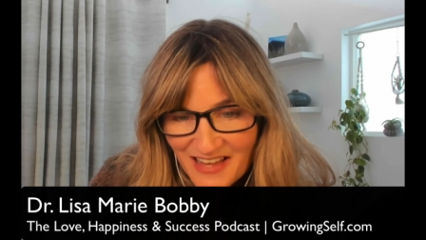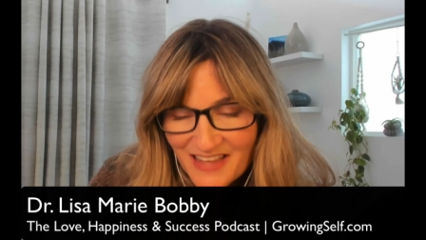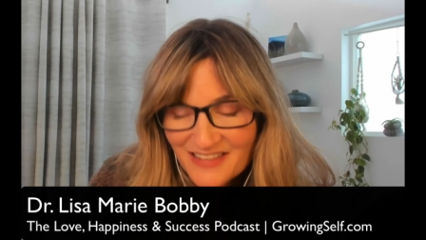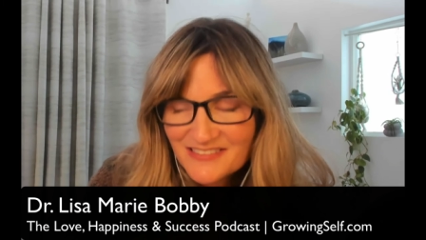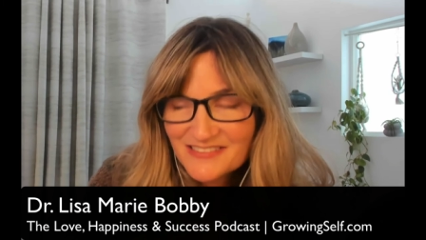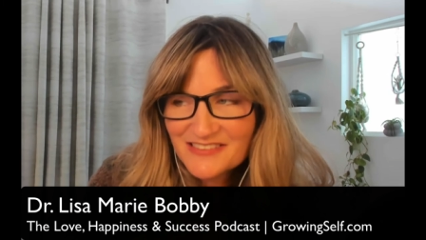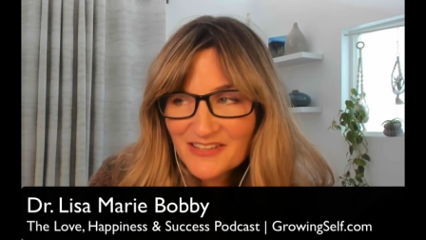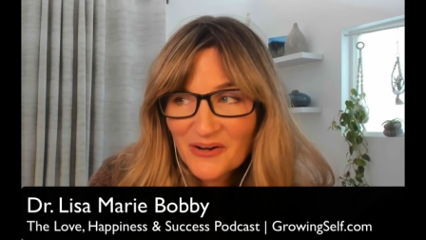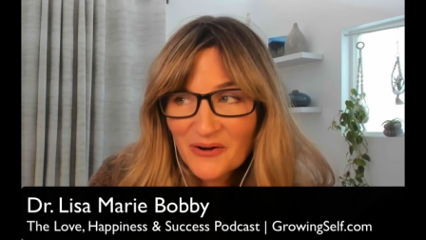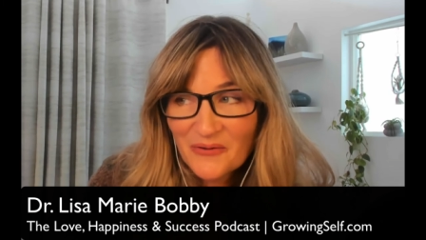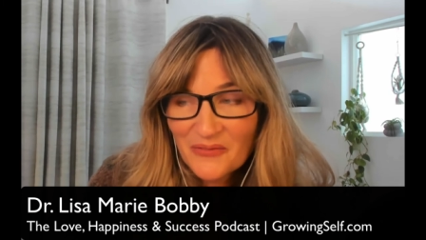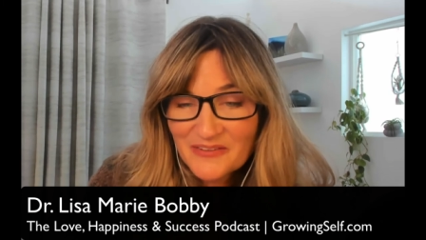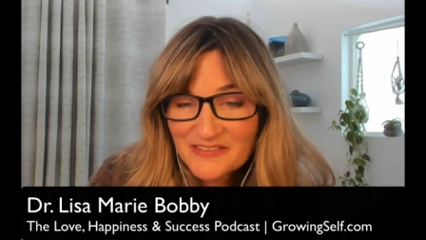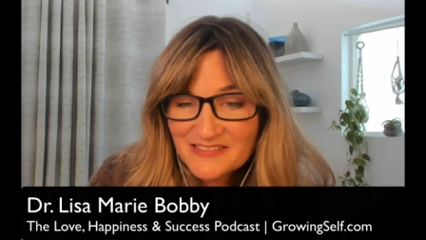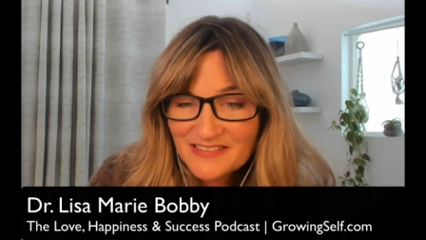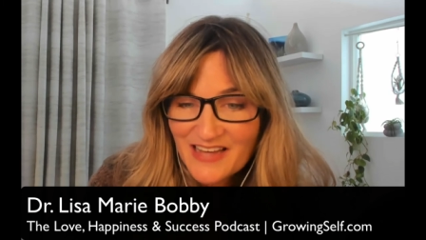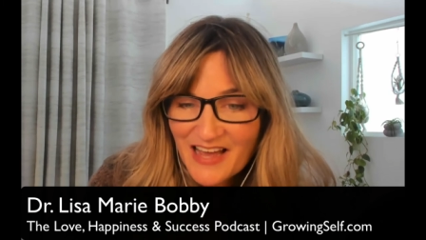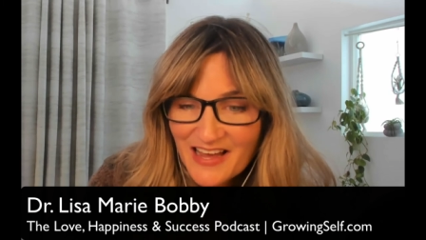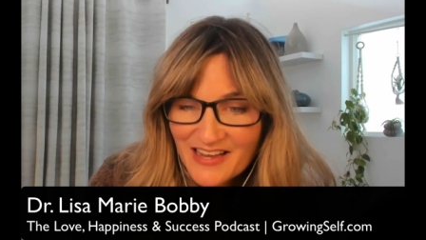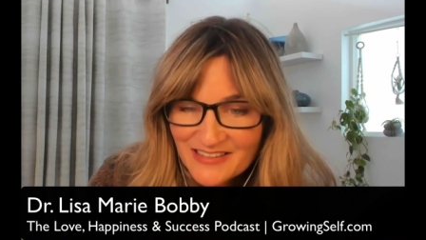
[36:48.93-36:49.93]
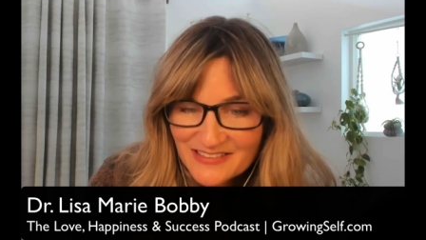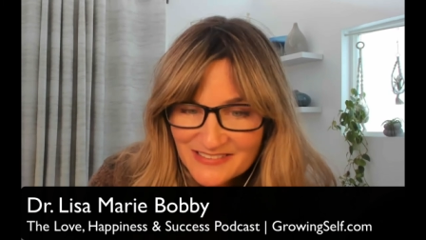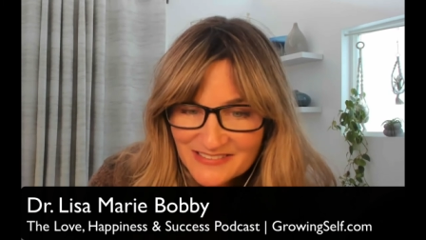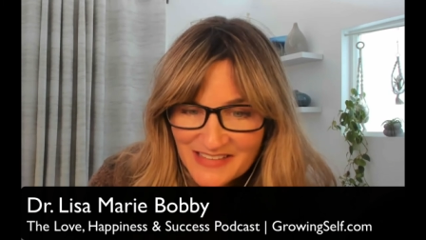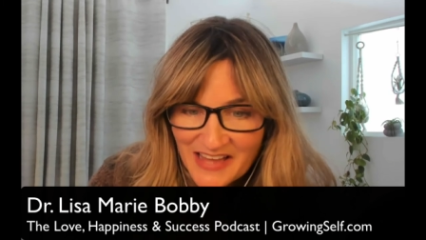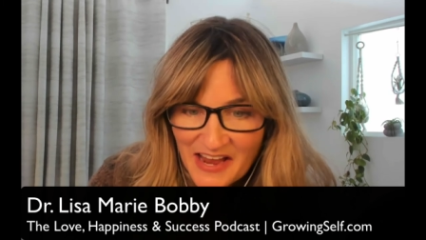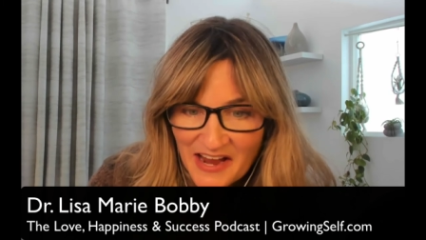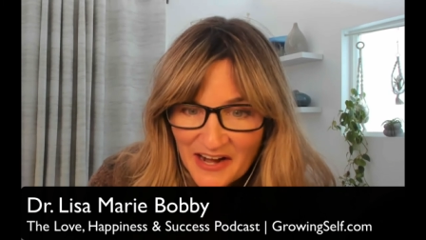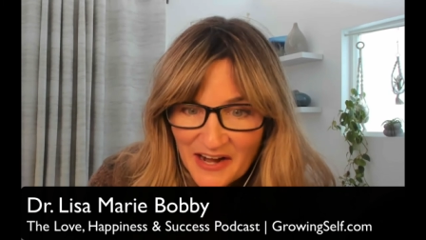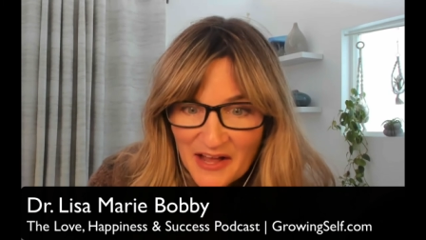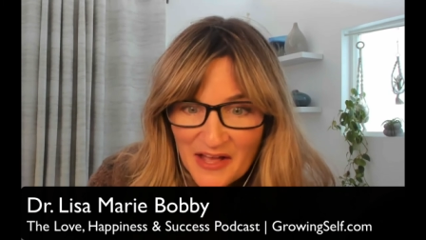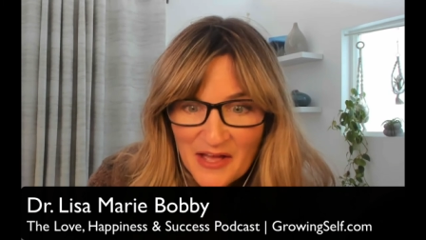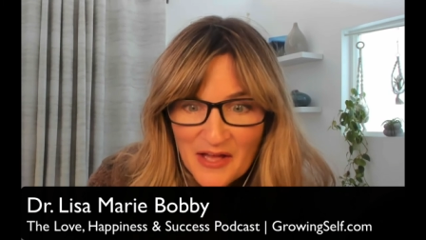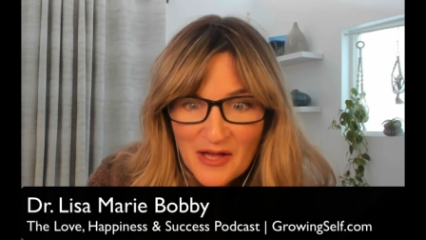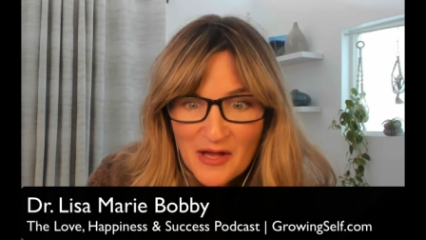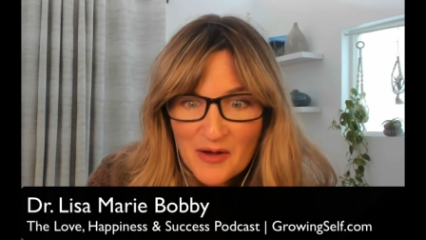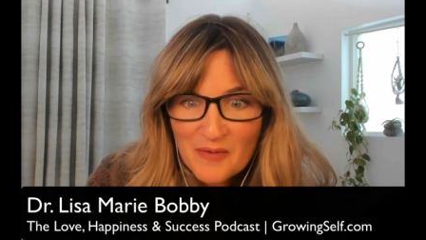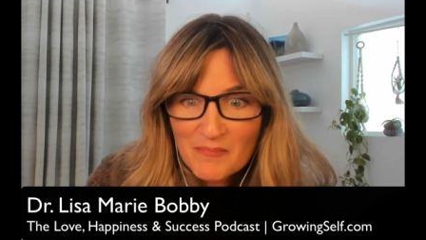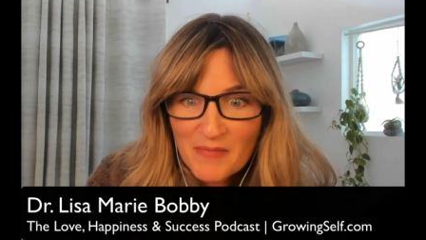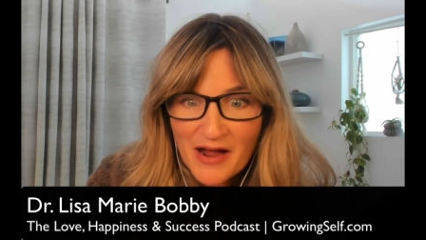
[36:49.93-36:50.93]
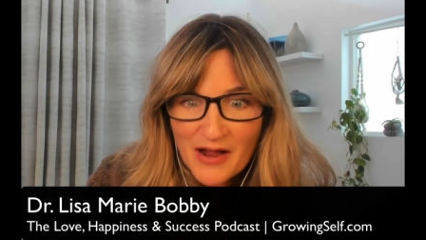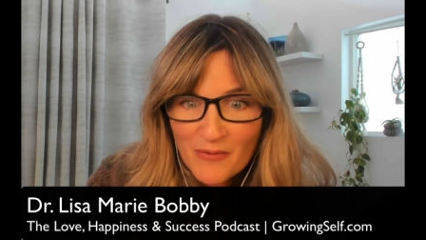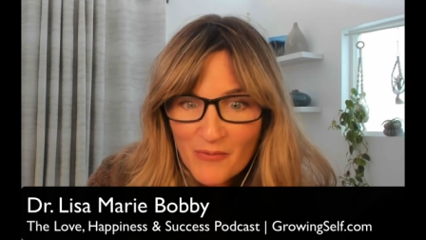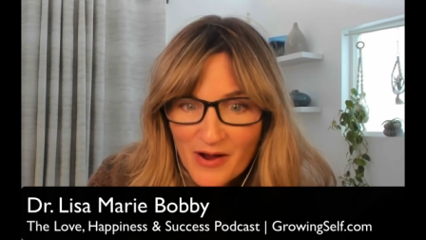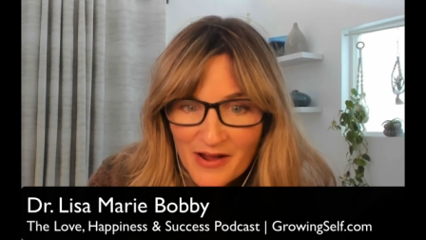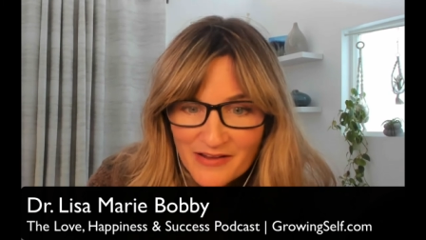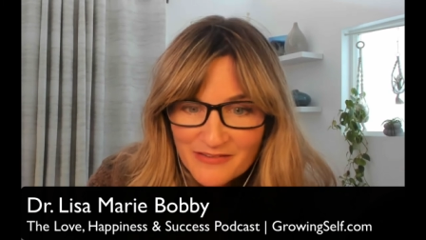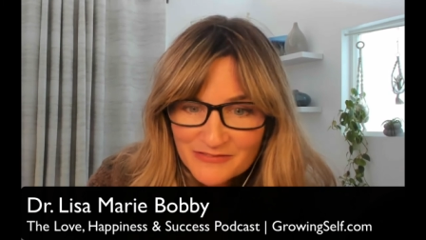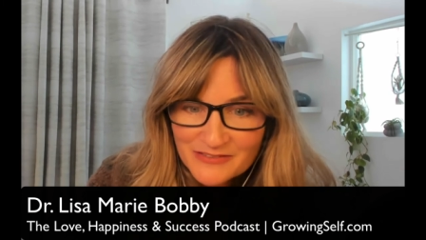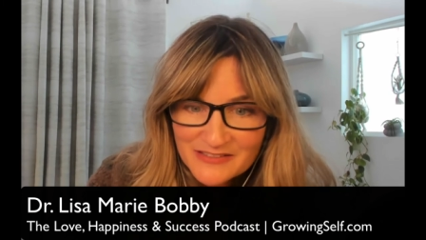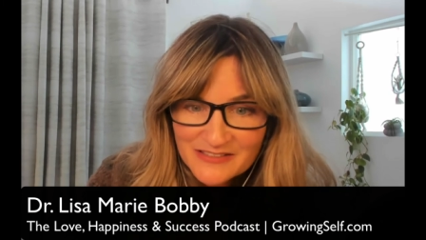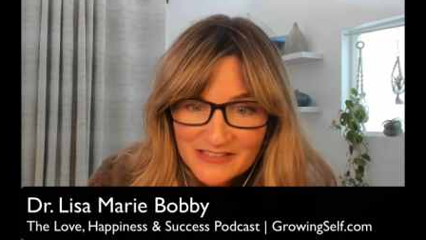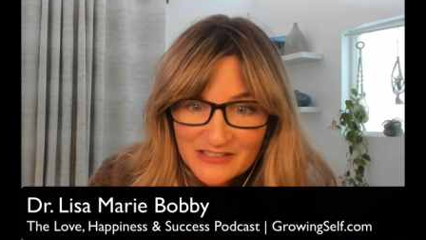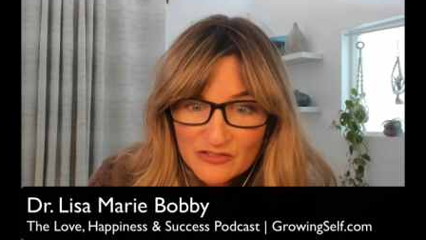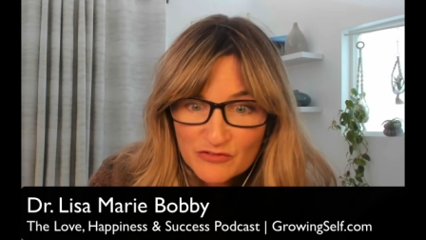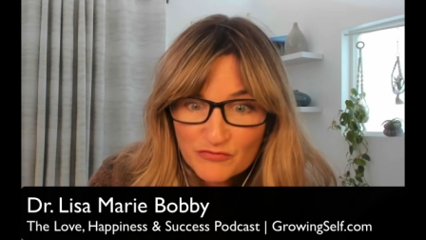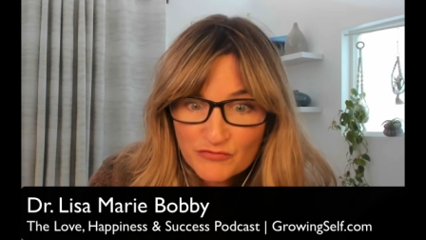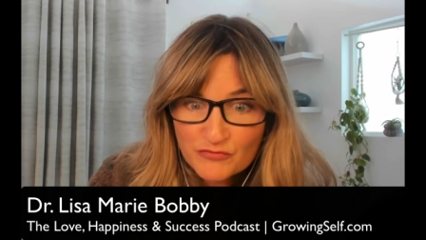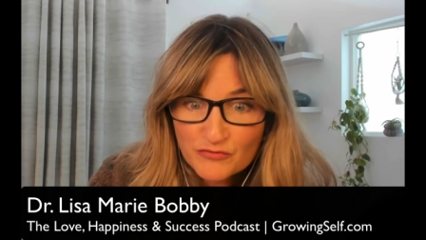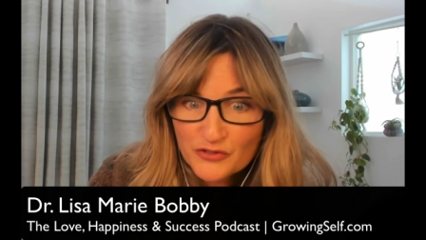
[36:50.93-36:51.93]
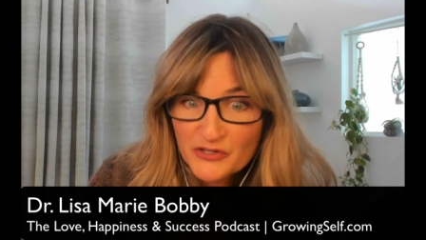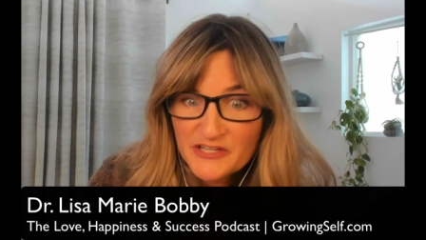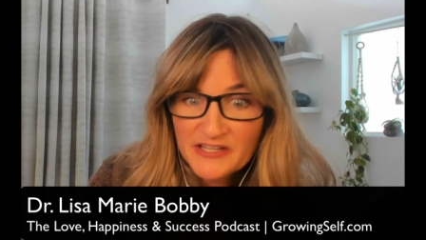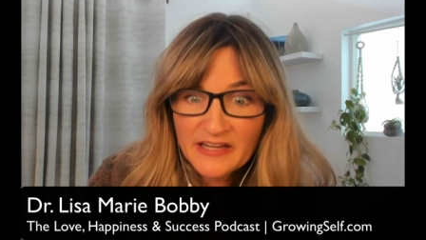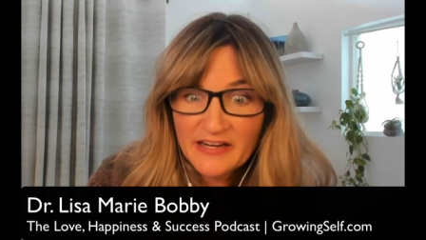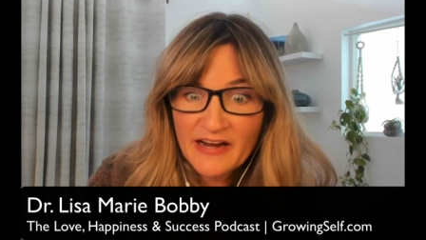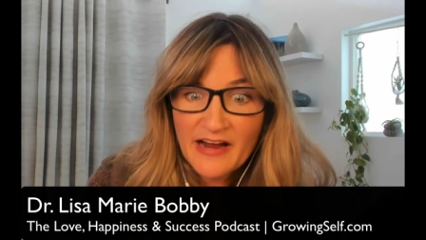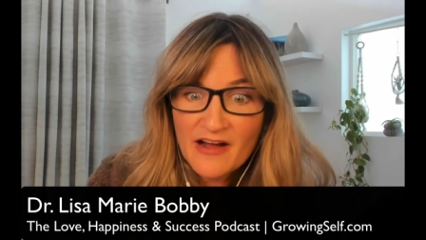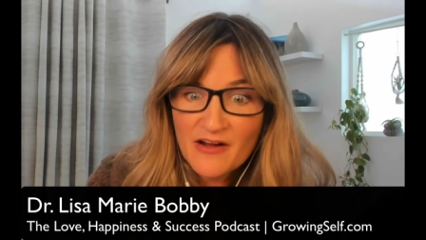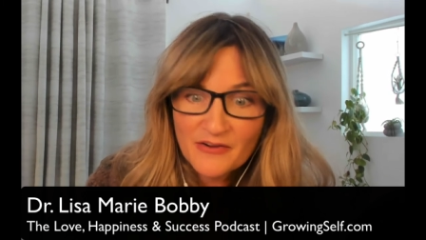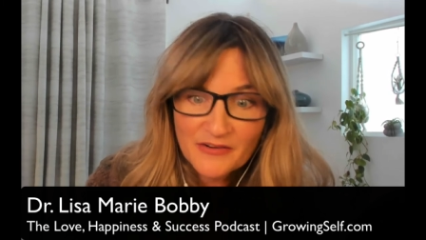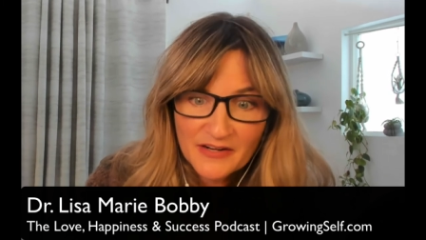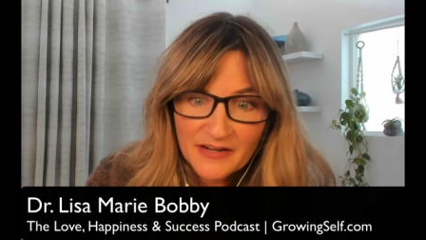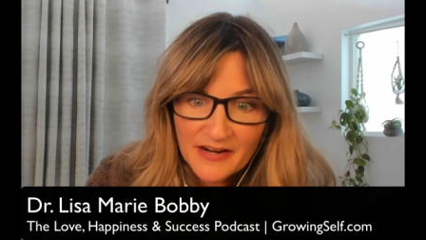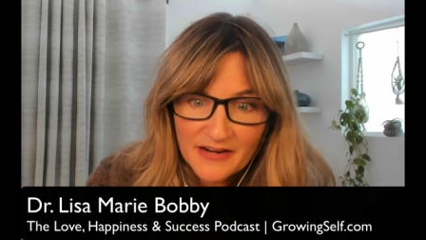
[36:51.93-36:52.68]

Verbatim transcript: And so this guy is saying, my wife is just freaking out and